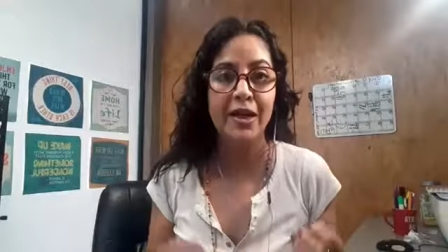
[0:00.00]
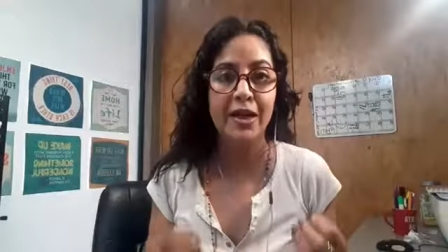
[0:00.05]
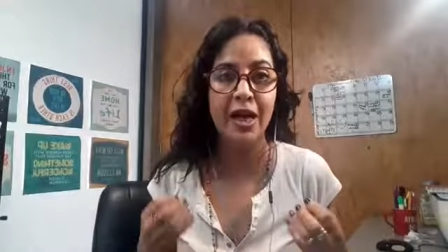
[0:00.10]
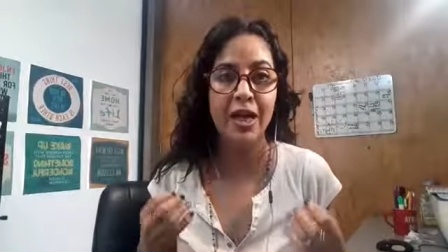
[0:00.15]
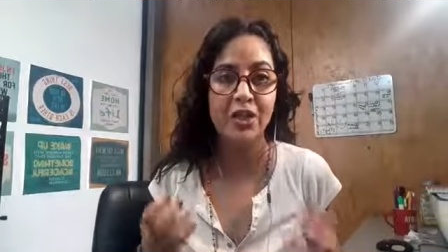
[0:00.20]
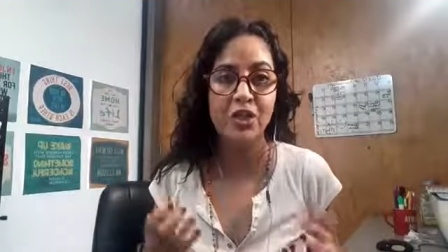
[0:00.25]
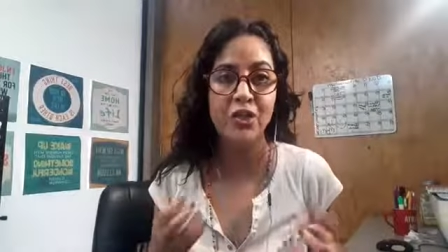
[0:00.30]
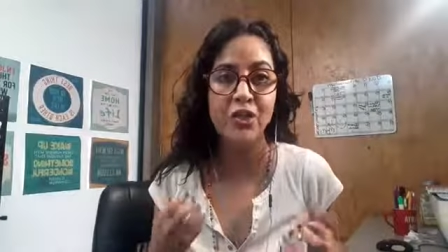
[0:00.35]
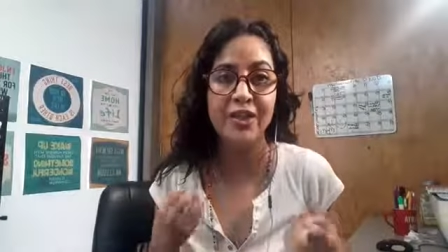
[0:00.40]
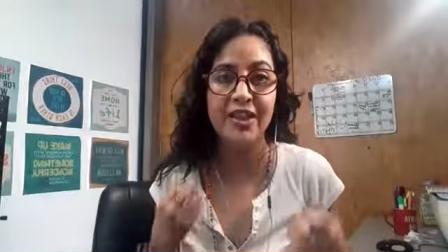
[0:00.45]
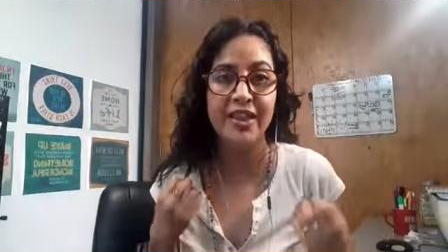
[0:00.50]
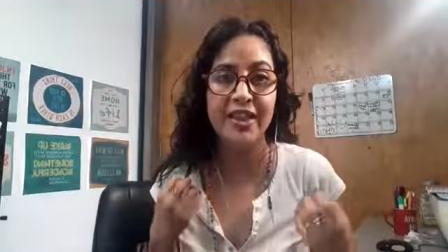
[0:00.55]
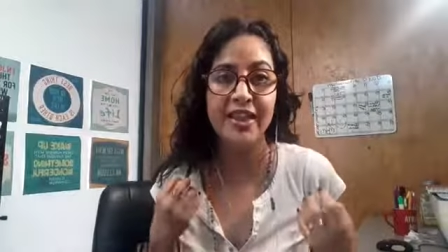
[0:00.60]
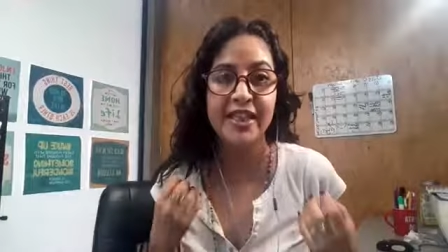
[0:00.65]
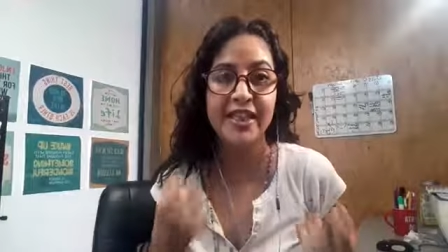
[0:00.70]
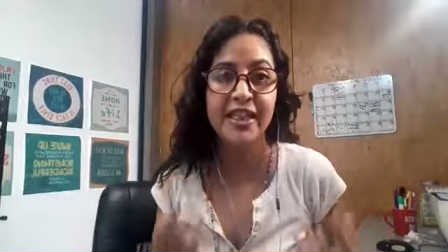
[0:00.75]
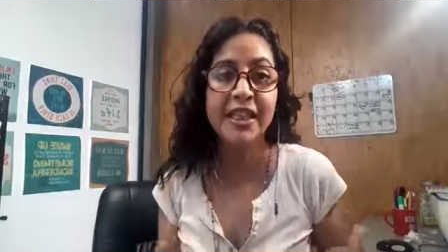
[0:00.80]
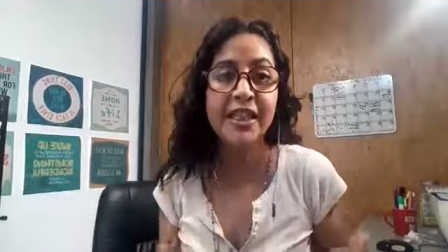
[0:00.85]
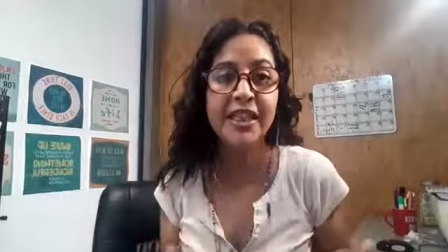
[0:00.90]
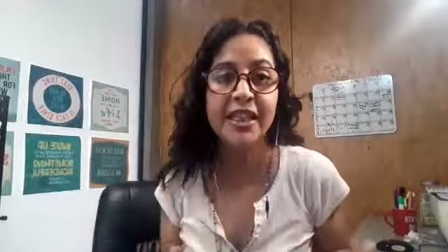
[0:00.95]
actually
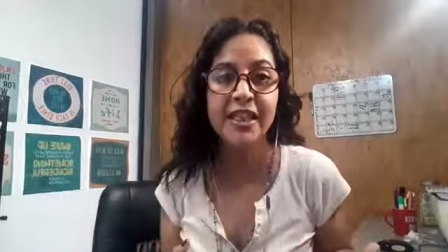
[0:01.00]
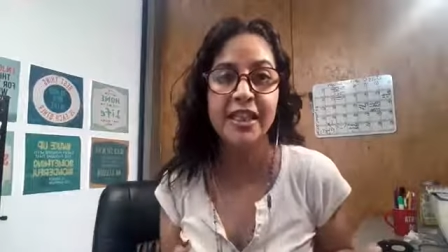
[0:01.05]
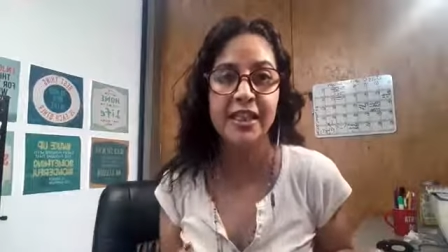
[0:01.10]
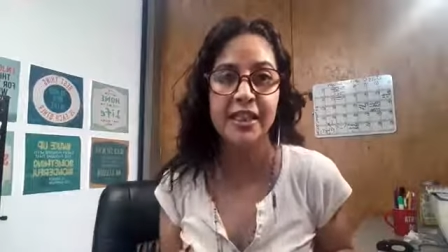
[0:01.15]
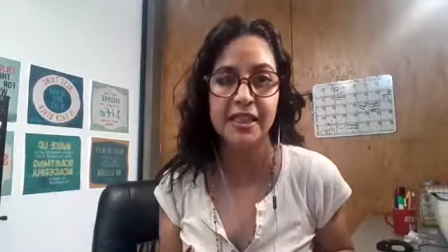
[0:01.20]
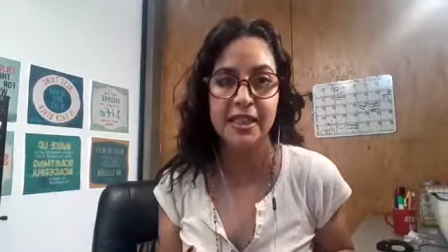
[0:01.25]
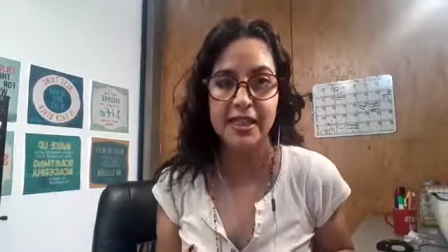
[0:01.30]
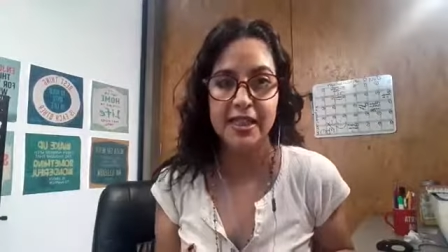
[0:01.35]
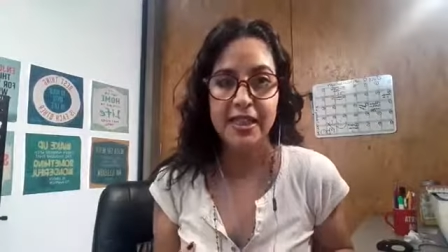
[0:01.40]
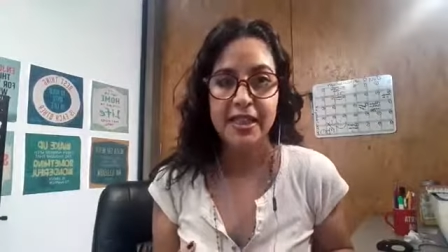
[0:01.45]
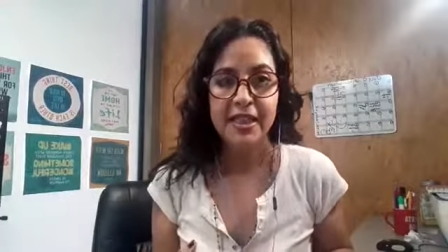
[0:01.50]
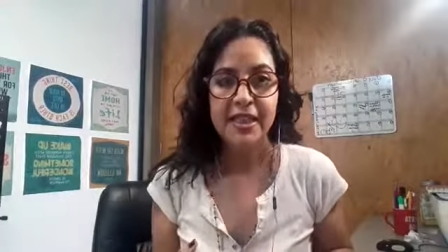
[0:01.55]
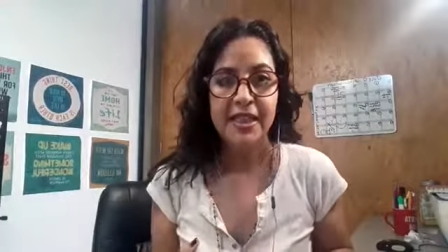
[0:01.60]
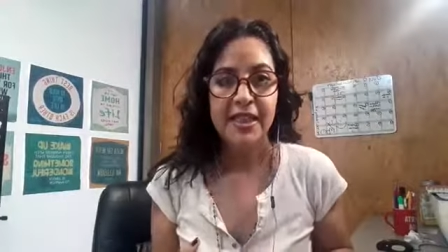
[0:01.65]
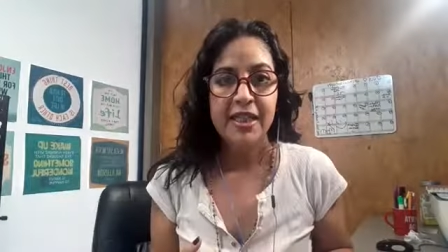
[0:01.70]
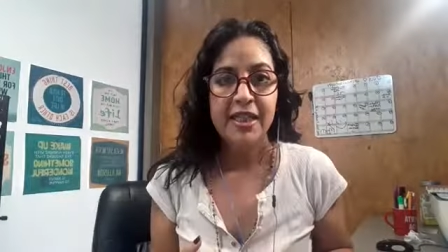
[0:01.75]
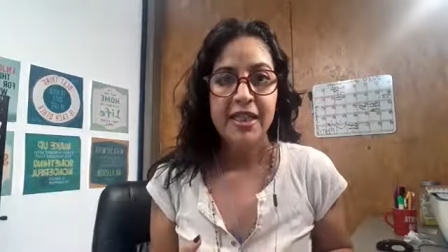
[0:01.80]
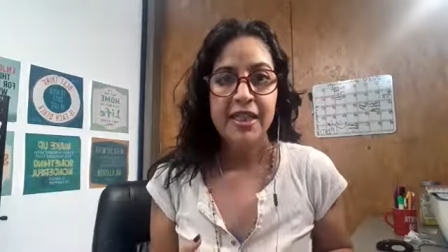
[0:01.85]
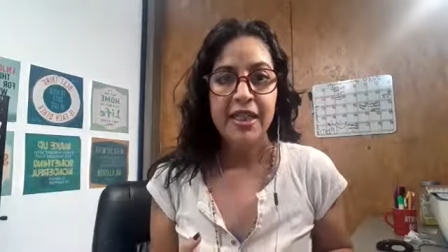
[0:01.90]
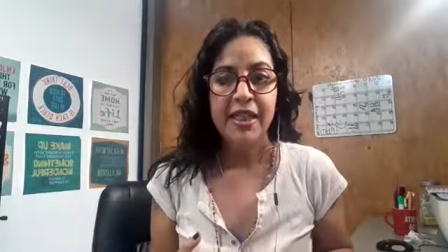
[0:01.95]
thinking
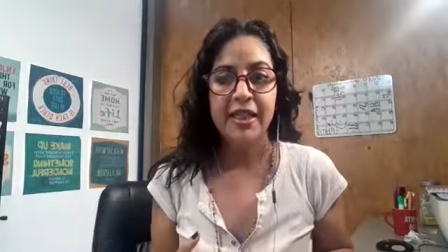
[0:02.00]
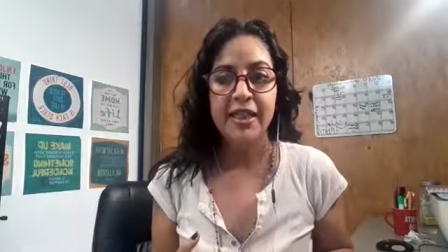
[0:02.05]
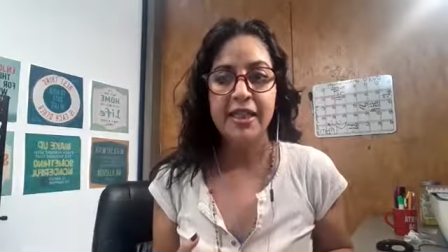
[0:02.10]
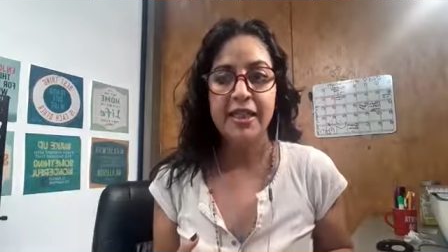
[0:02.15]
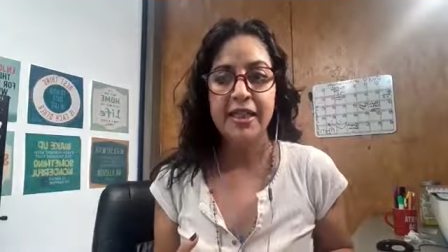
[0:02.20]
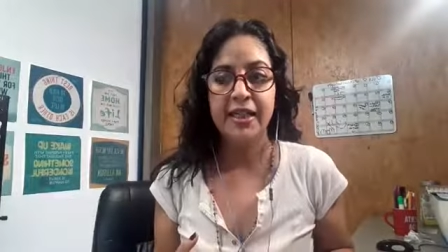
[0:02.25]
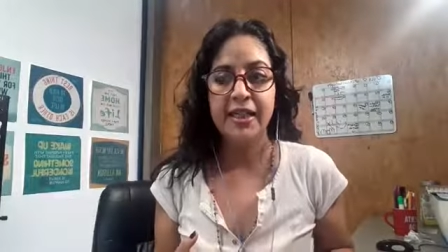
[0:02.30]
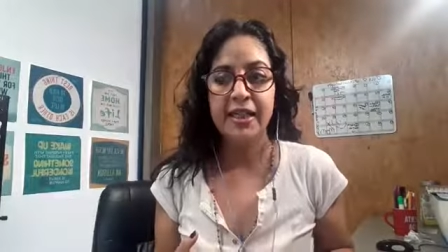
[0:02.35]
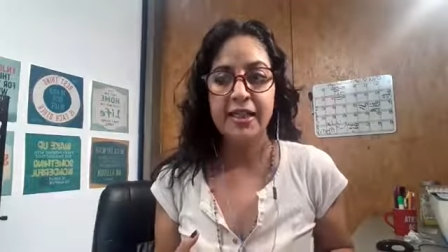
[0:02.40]
uh,